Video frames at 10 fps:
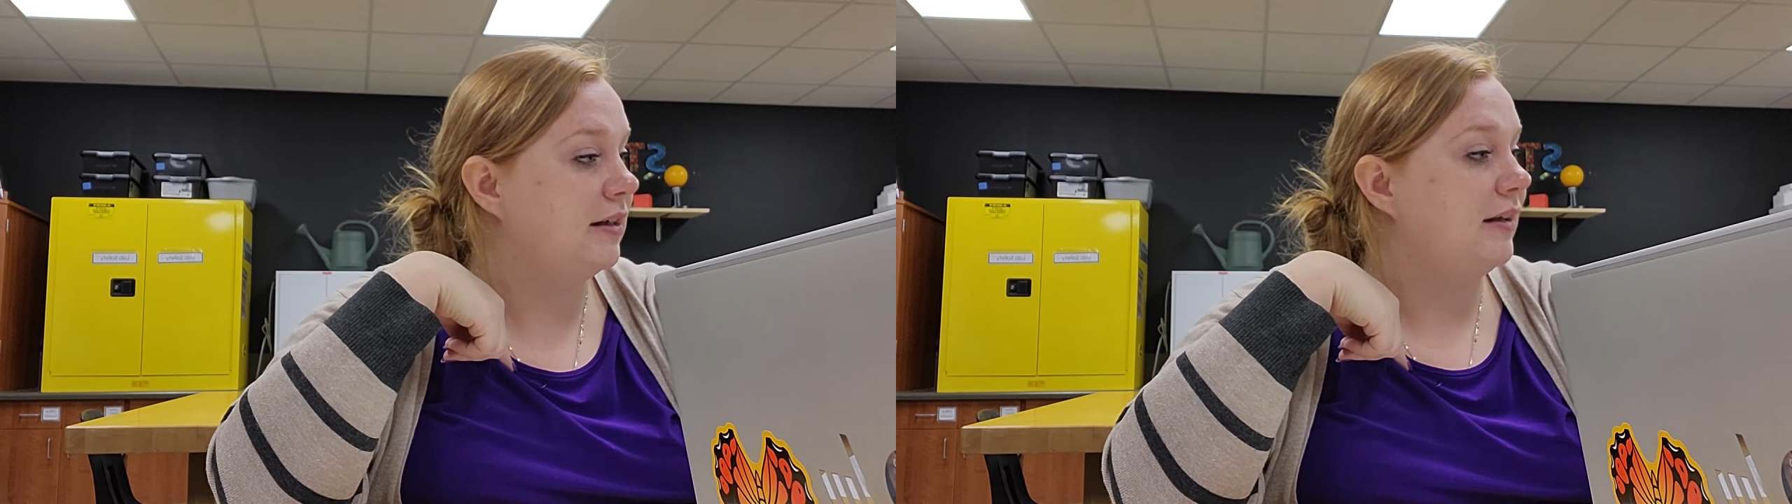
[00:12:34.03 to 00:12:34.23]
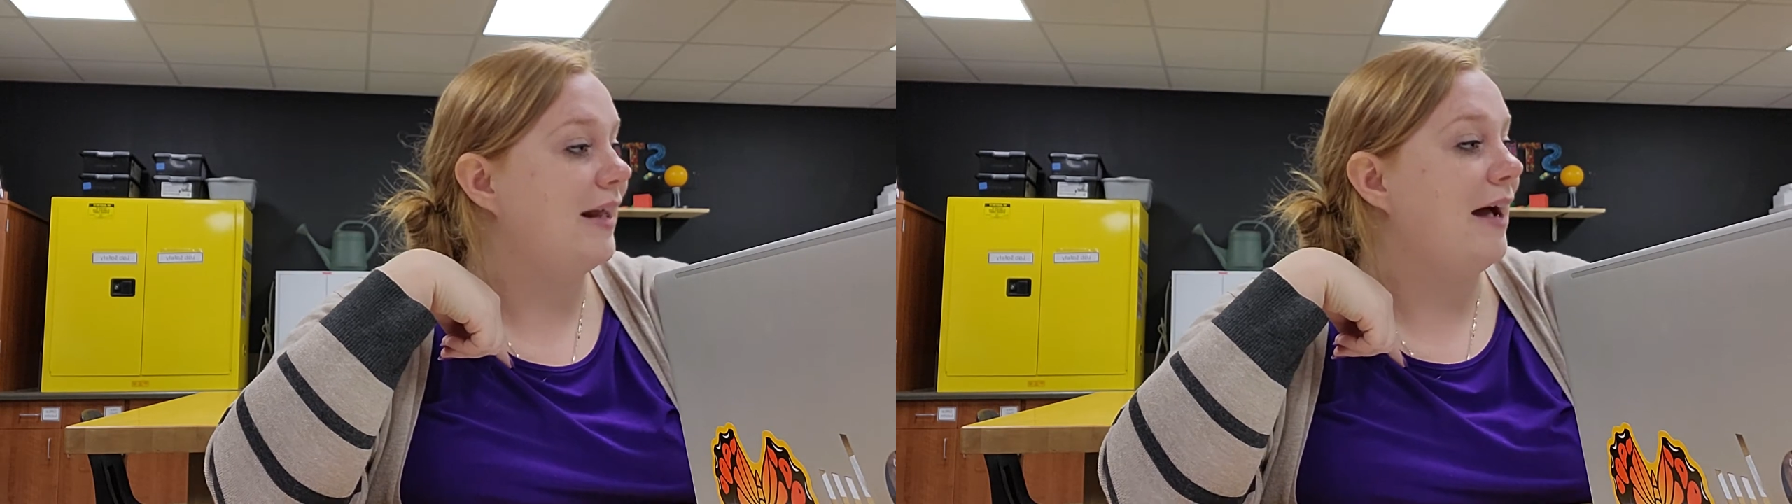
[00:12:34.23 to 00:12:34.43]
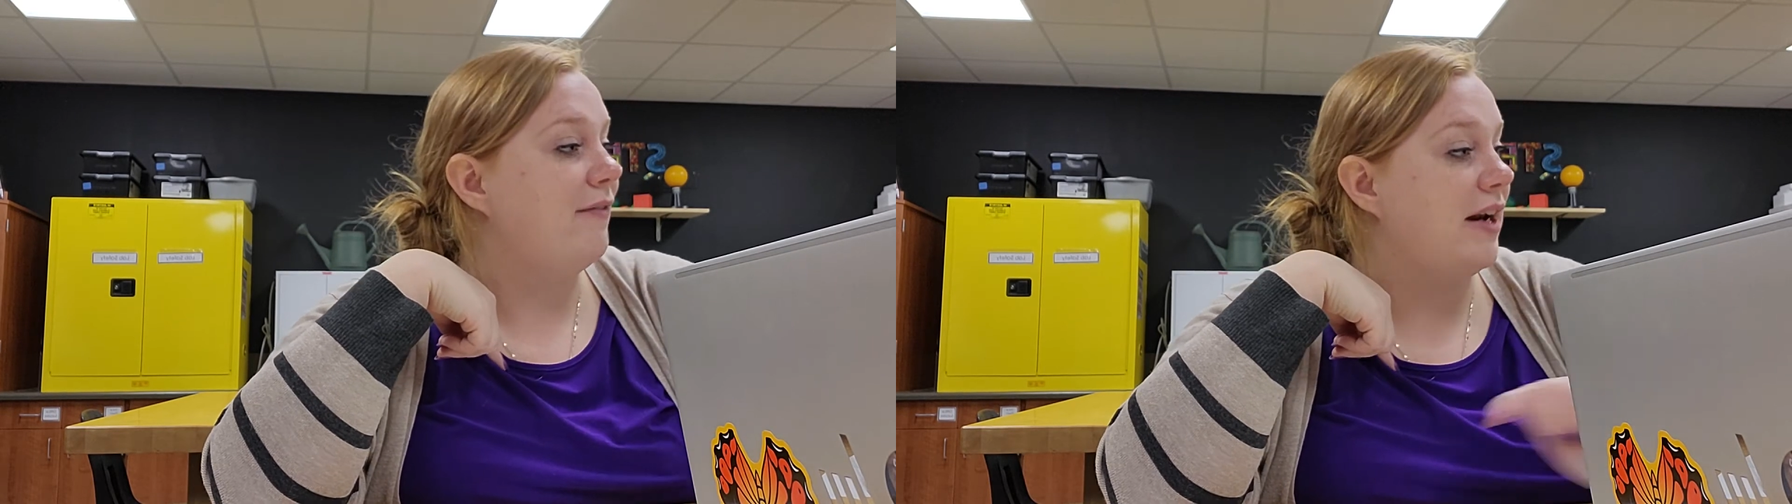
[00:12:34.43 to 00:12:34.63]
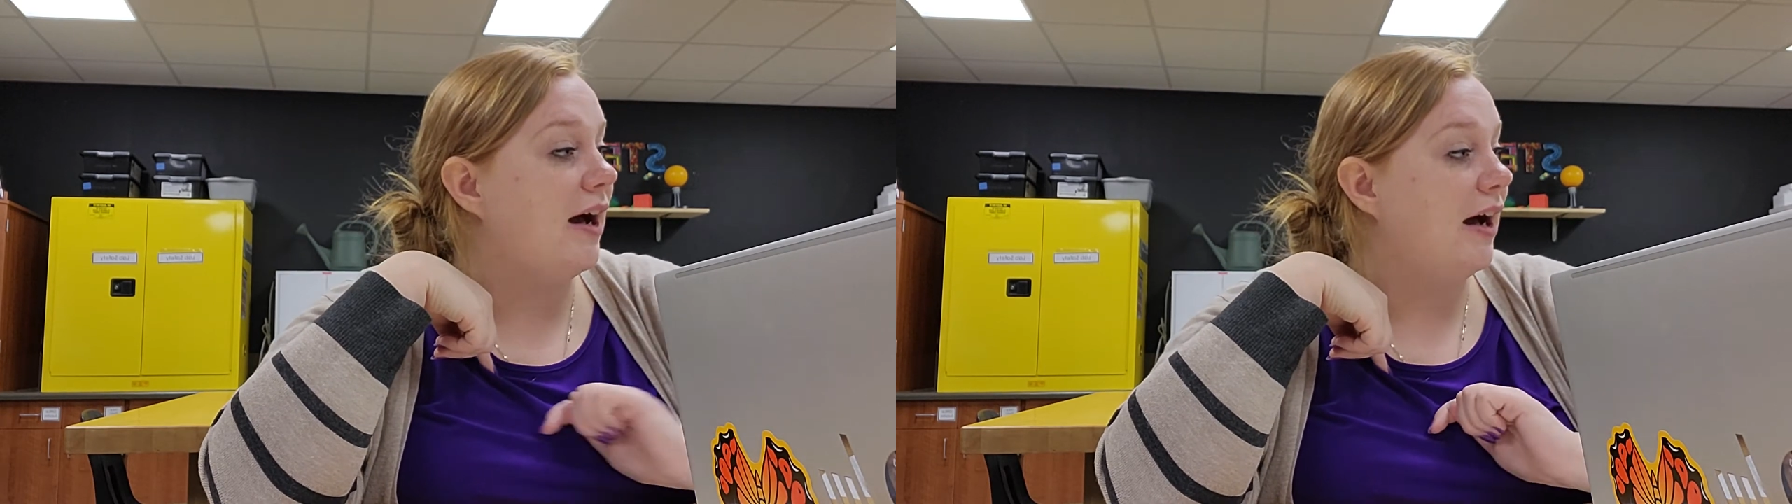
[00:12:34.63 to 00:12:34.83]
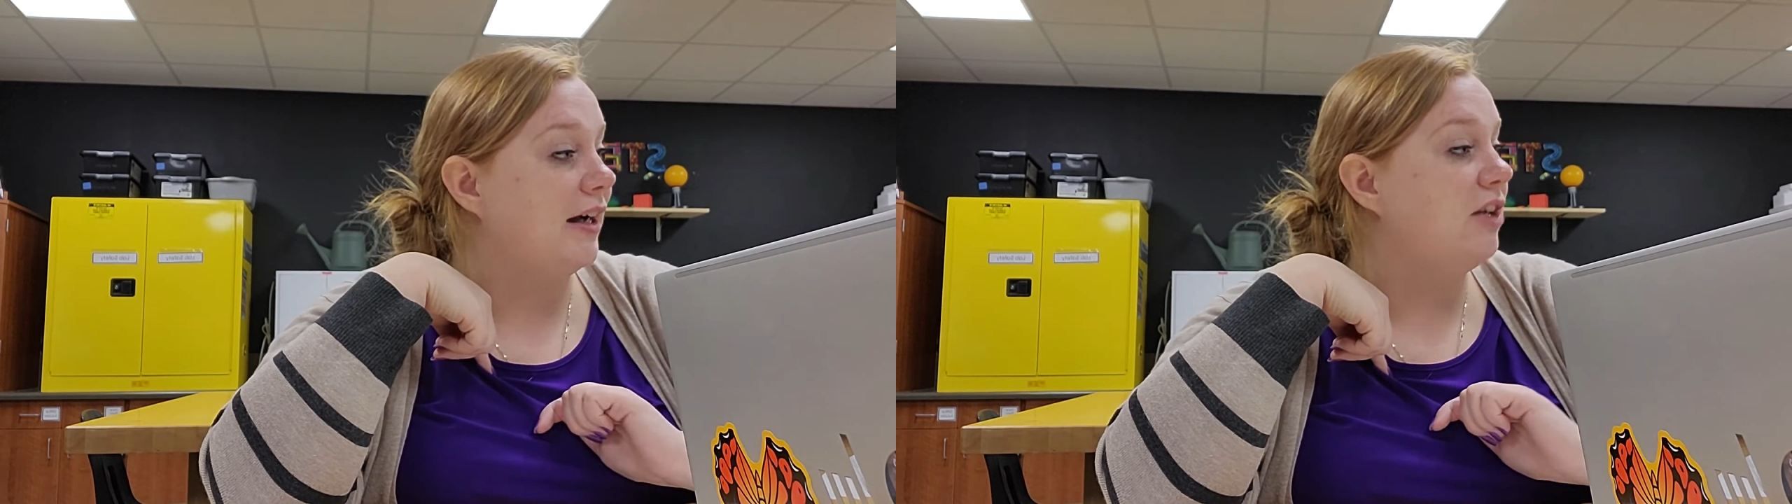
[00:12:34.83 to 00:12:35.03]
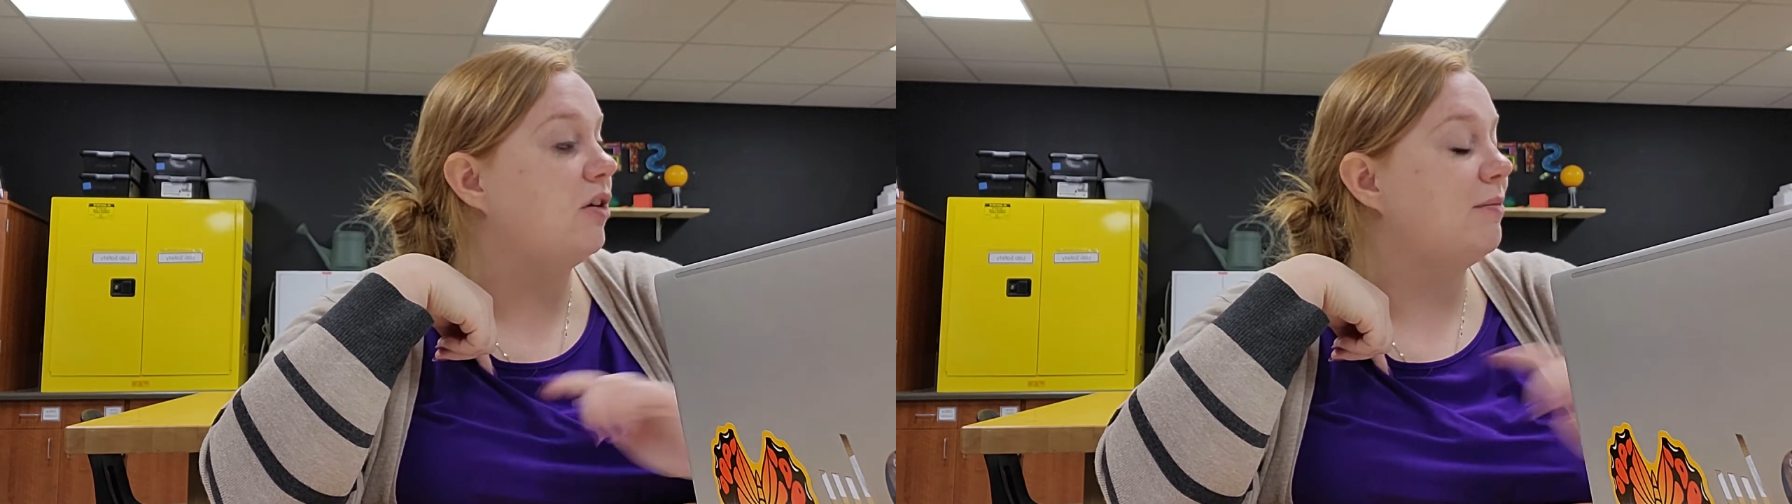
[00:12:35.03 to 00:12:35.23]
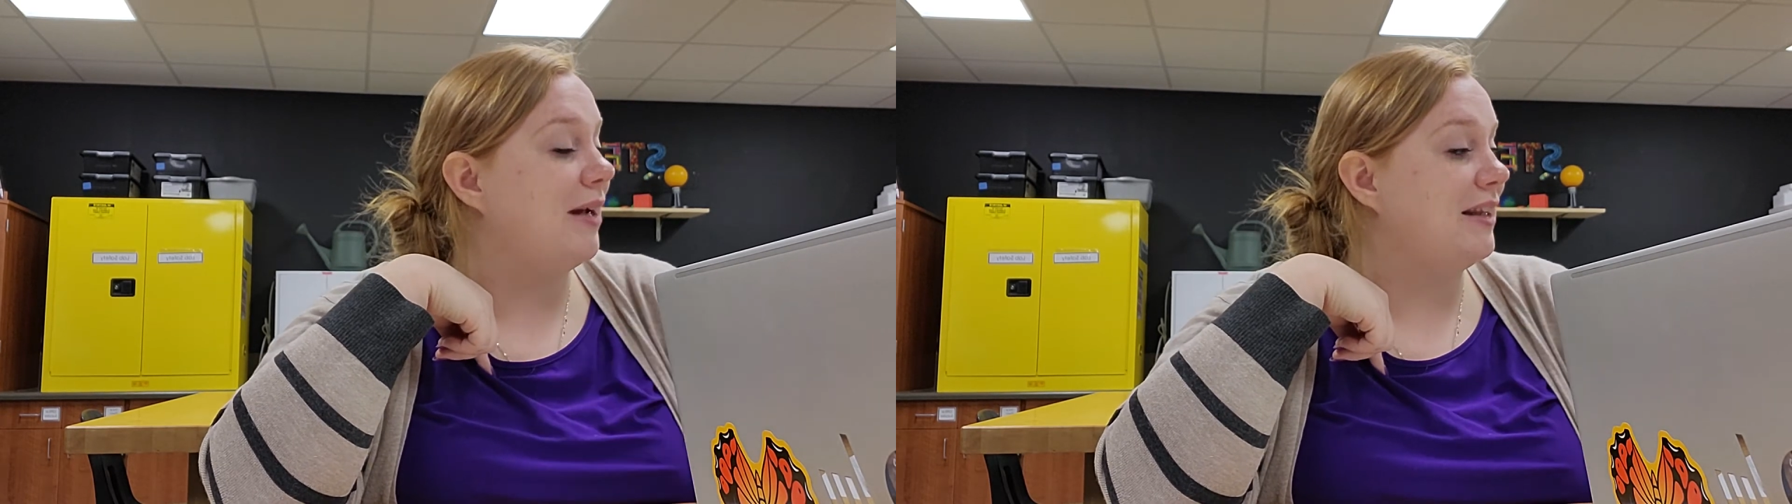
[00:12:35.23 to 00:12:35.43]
laugh and hug, you can make